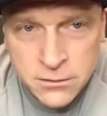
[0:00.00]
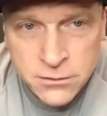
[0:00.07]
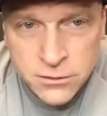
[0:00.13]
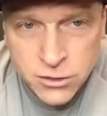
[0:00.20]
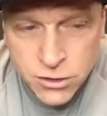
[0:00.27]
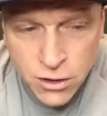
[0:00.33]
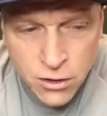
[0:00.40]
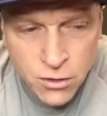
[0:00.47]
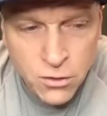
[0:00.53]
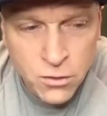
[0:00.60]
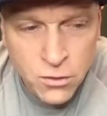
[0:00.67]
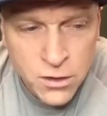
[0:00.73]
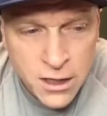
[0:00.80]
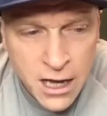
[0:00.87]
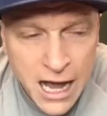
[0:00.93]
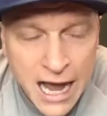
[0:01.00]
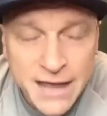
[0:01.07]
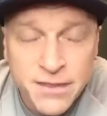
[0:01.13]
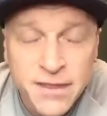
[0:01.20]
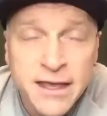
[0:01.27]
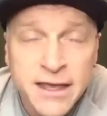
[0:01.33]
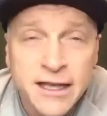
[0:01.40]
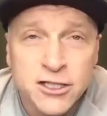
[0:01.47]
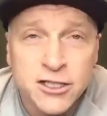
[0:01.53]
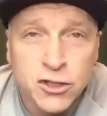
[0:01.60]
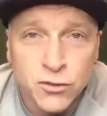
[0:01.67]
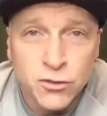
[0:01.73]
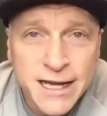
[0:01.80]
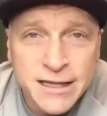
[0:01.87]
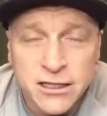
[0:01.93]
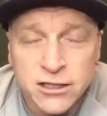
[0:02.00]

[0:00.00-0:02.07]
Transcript: so i think it's great